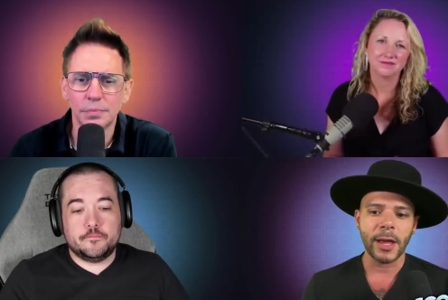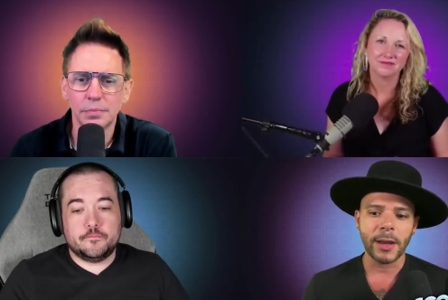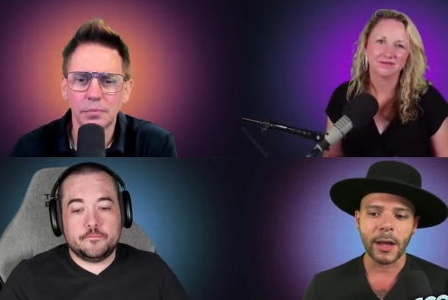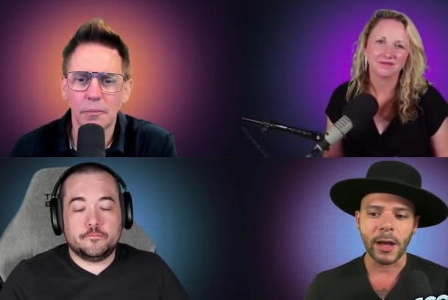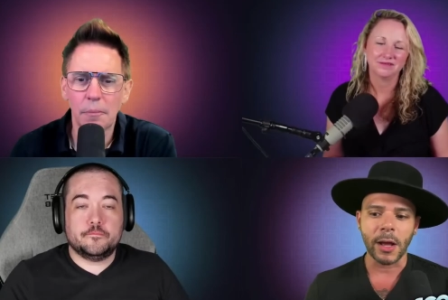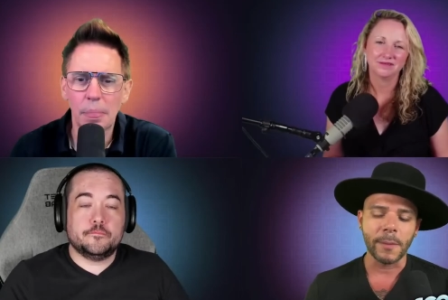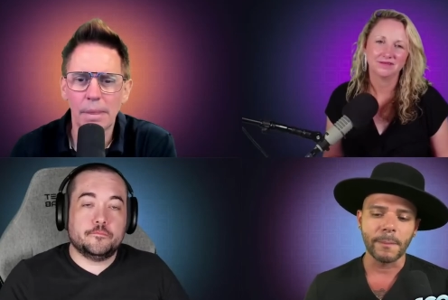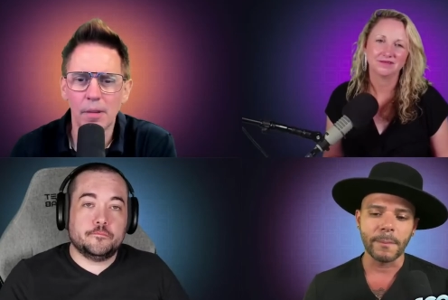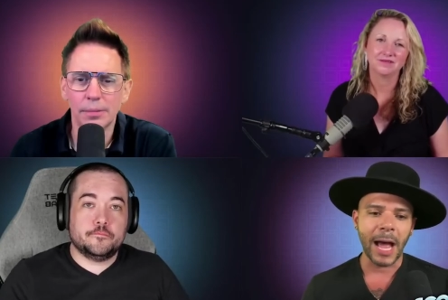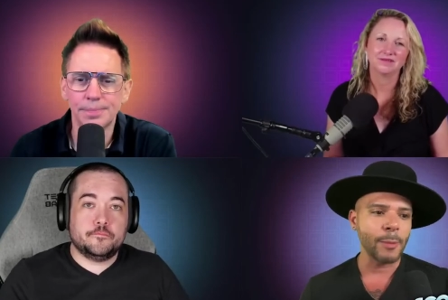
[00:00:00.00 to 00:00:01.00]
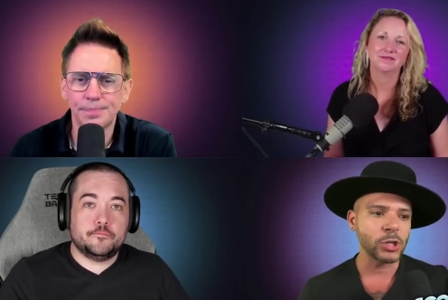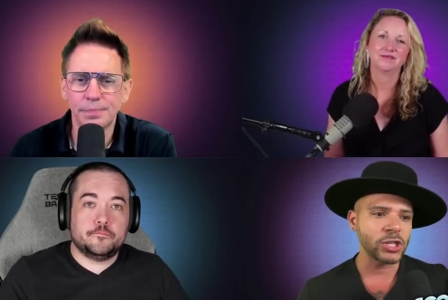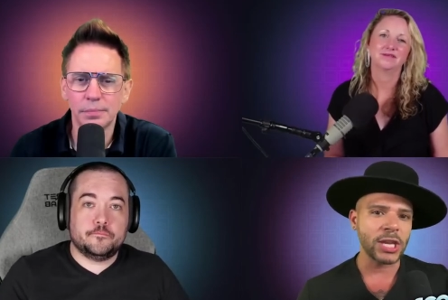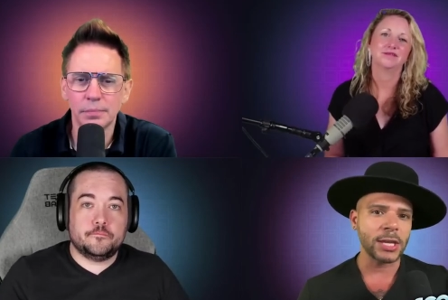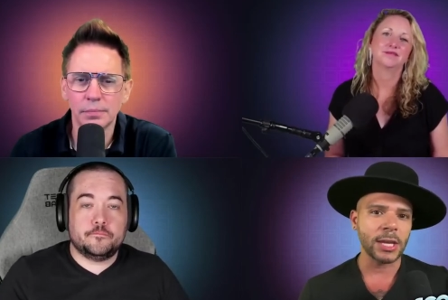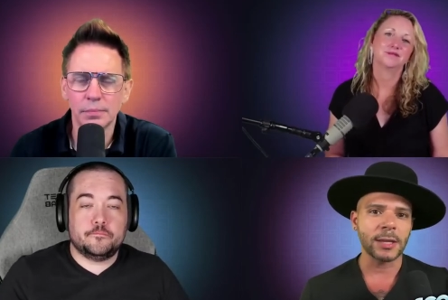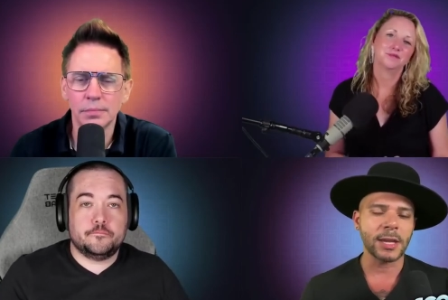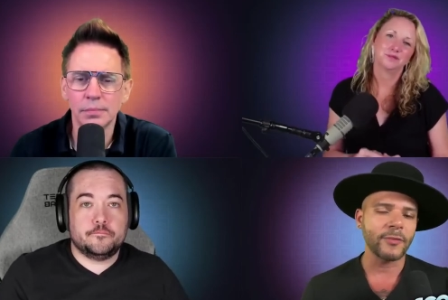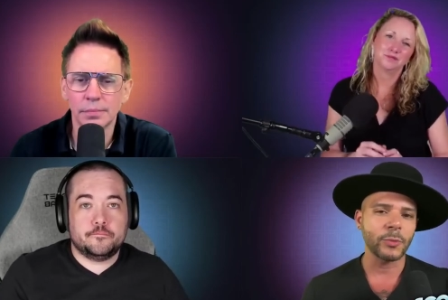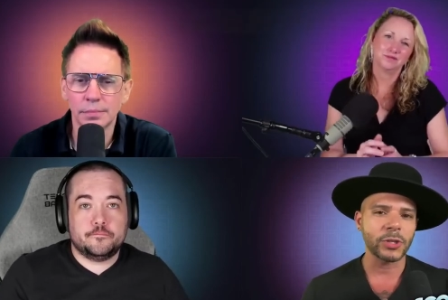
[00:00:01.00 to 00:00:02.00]
Speaker 1: that um, I was seeking.
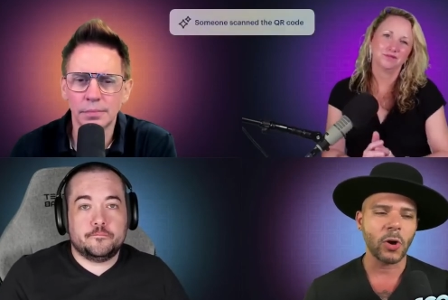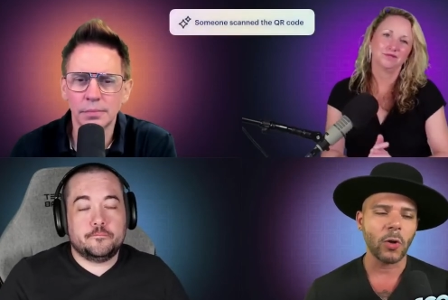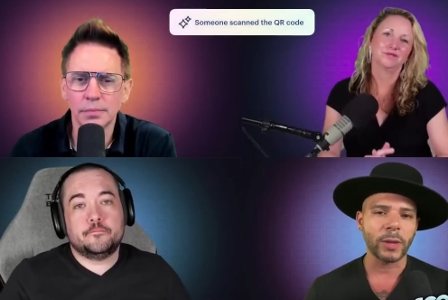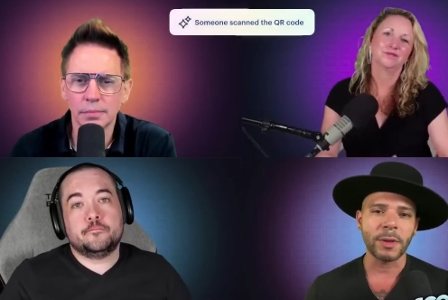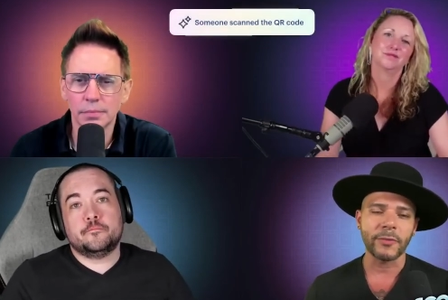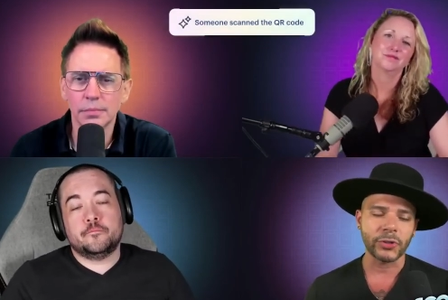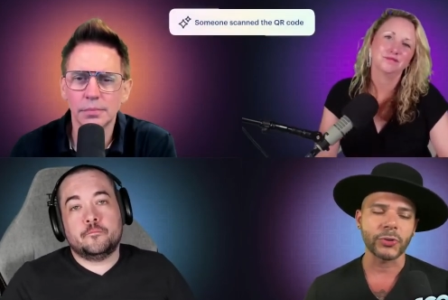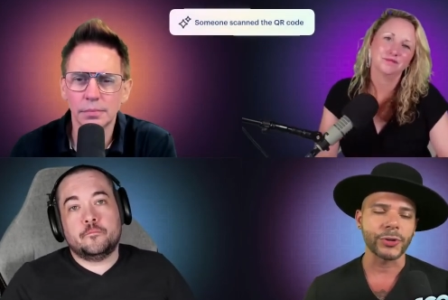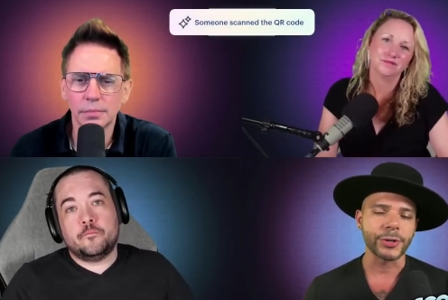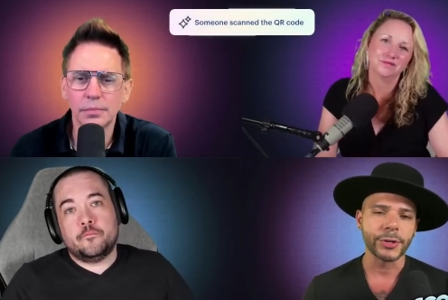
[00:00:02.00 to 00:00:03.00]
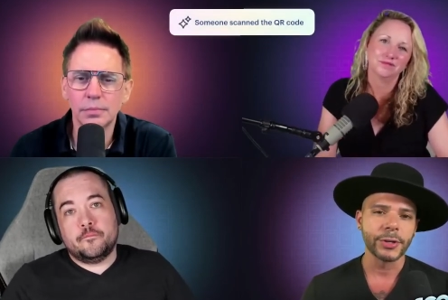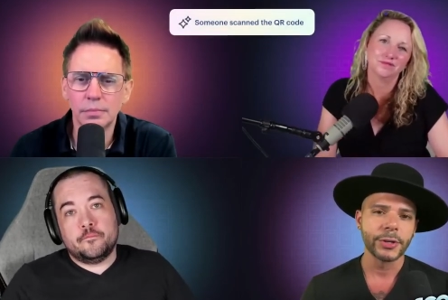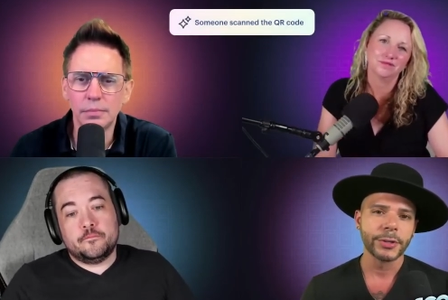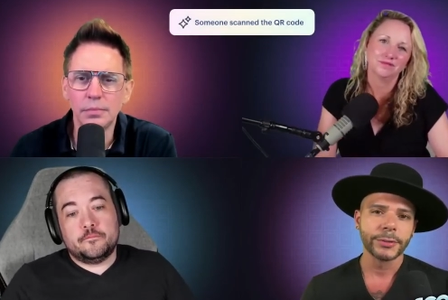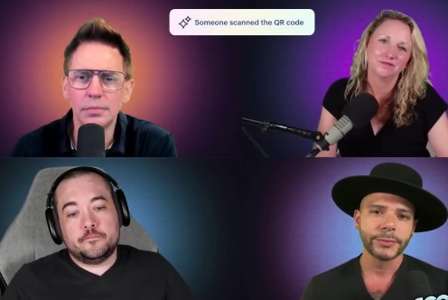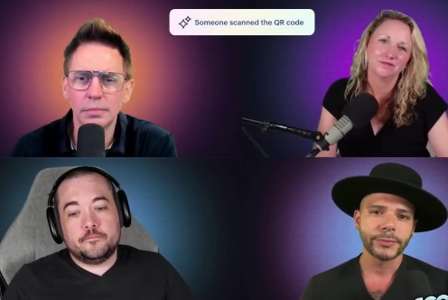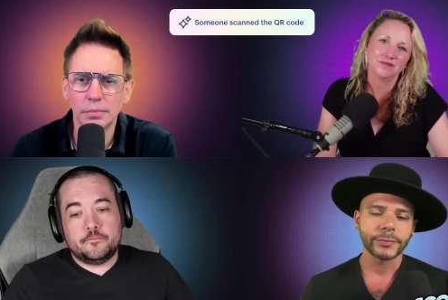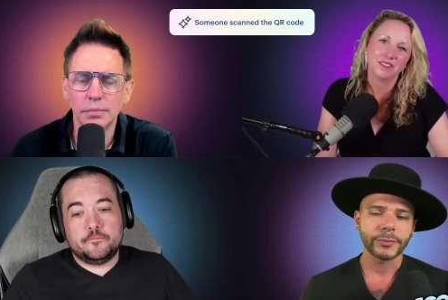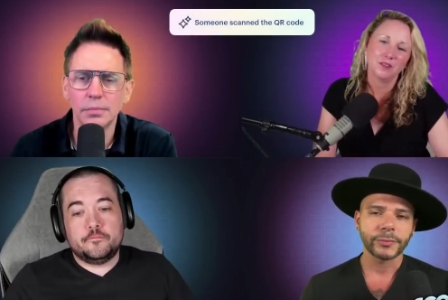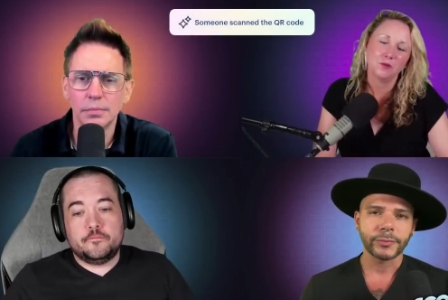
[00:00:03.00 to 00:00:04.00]
It definitely was calling me for sure.
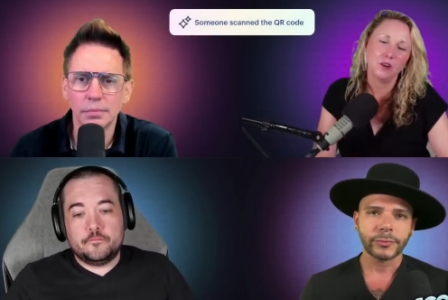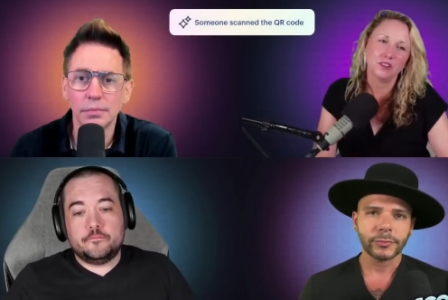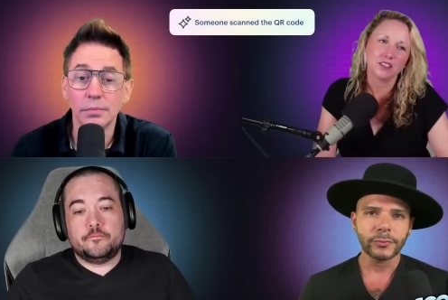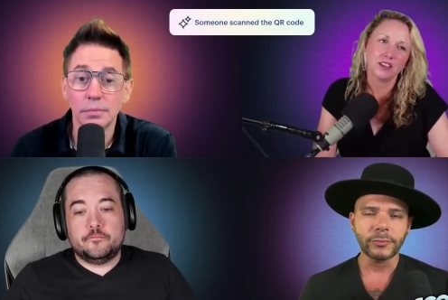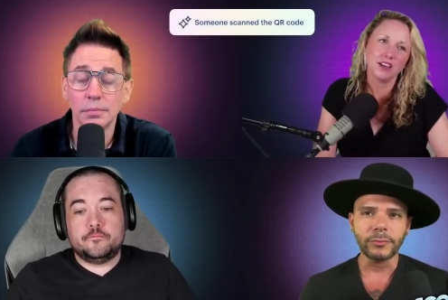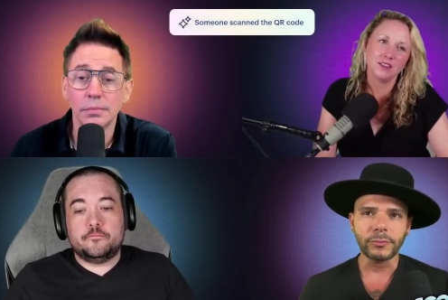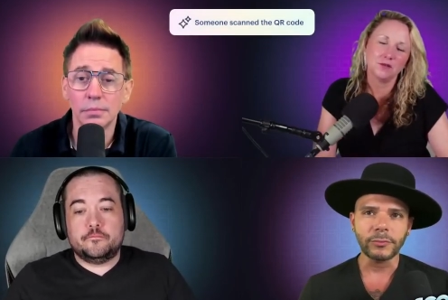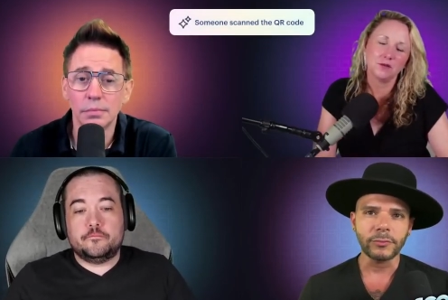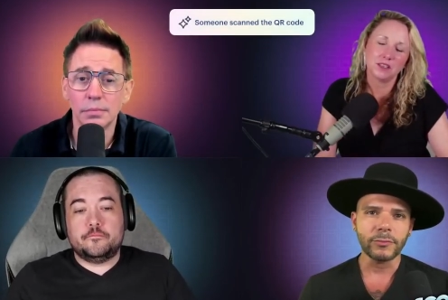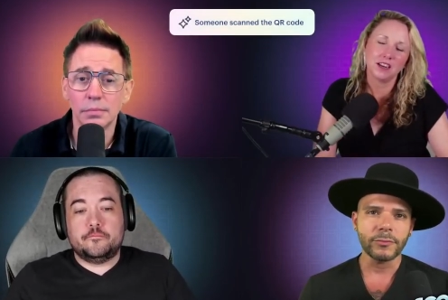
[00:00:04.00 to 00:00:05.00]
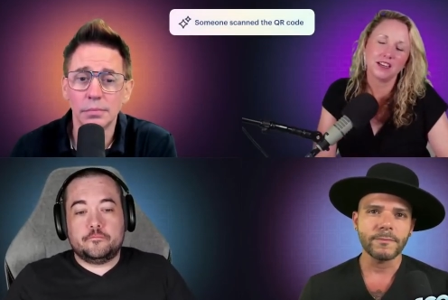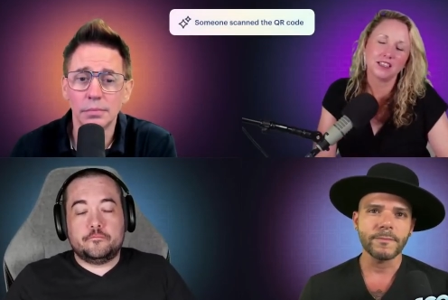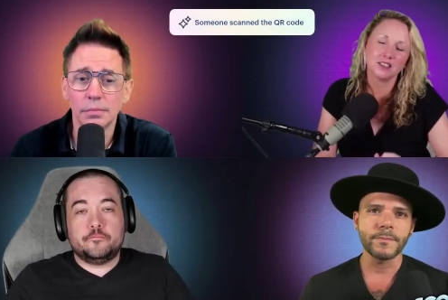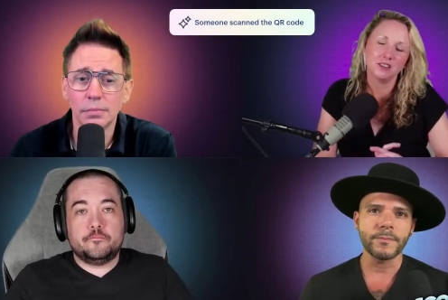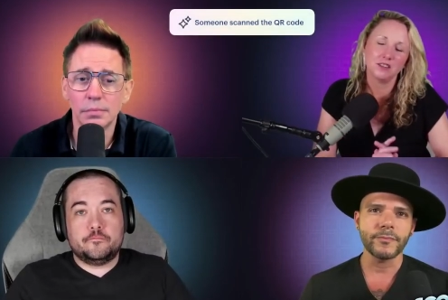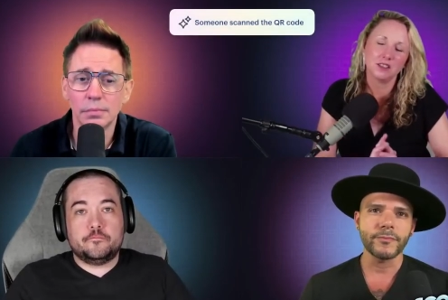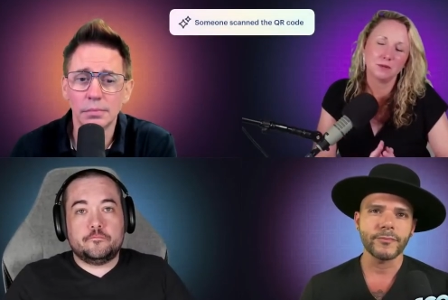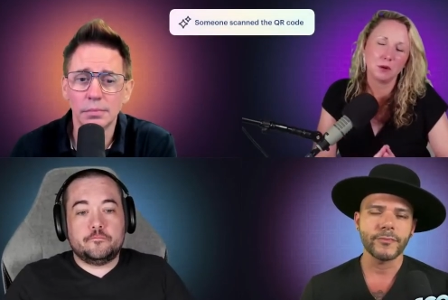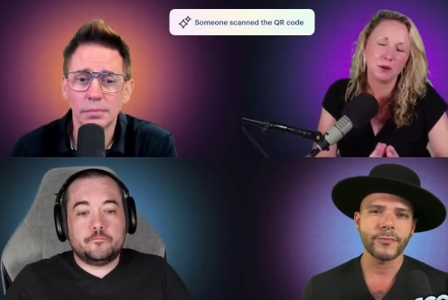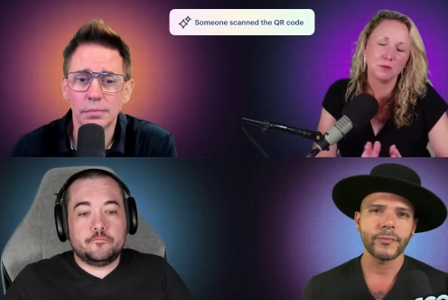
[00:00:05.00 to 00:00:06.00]
Speaker 2: Well, Scott Scott has cl-
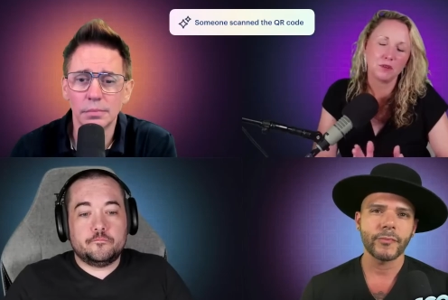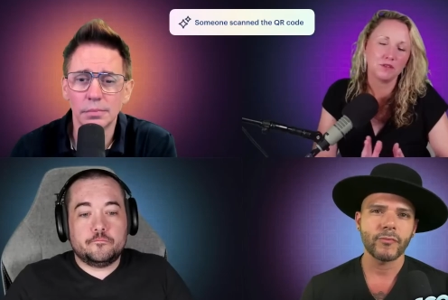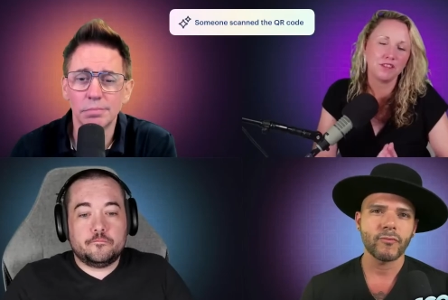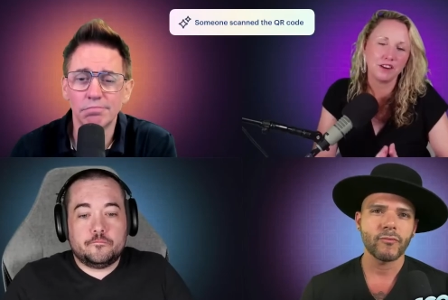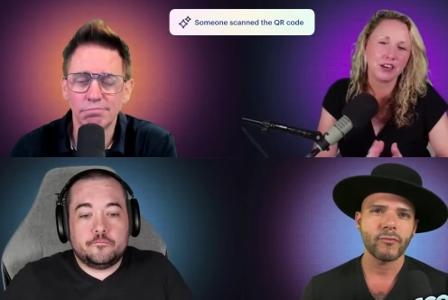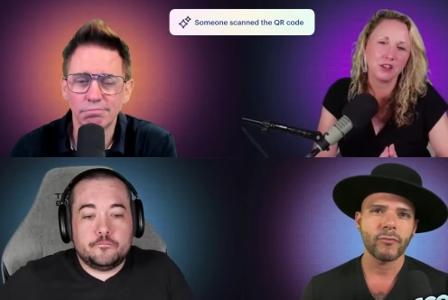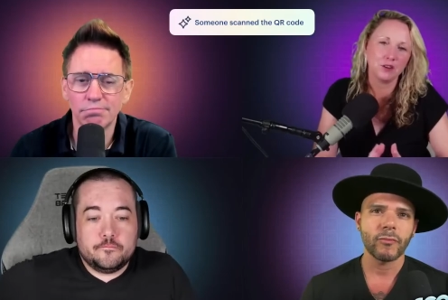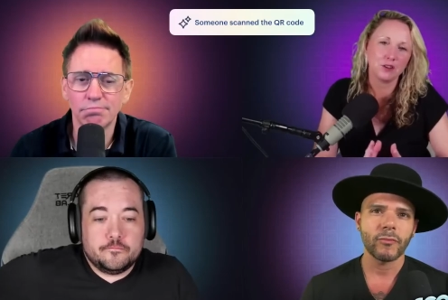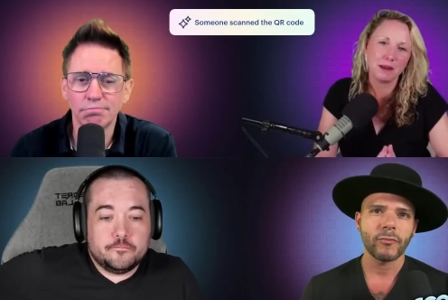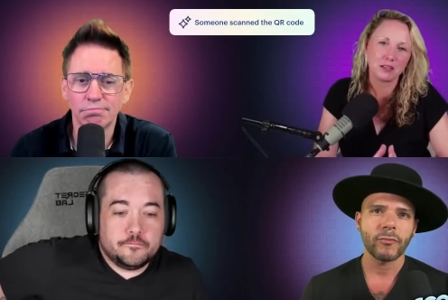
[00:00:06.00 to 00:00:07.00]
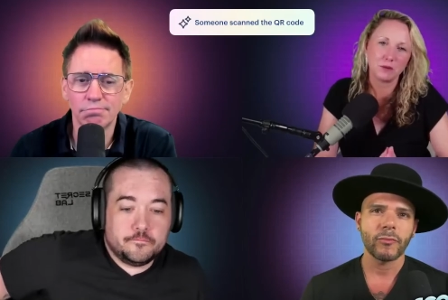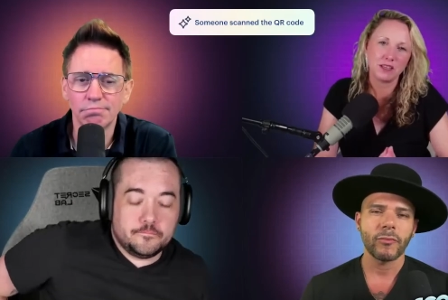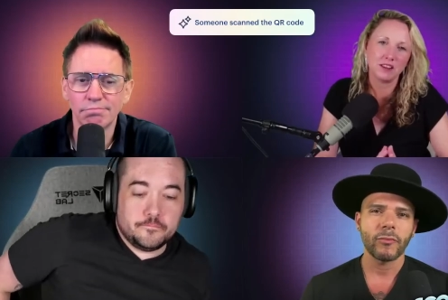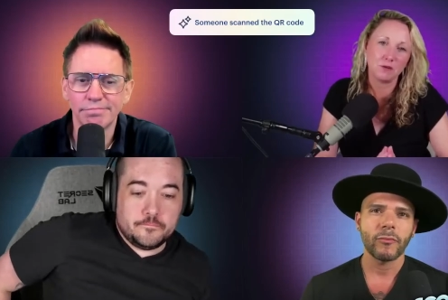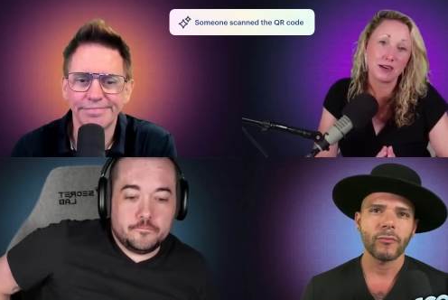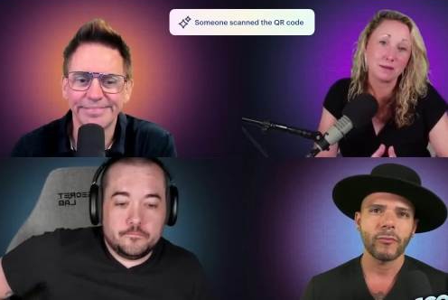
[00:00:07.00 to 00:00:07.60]
spoken with a very close away loved one of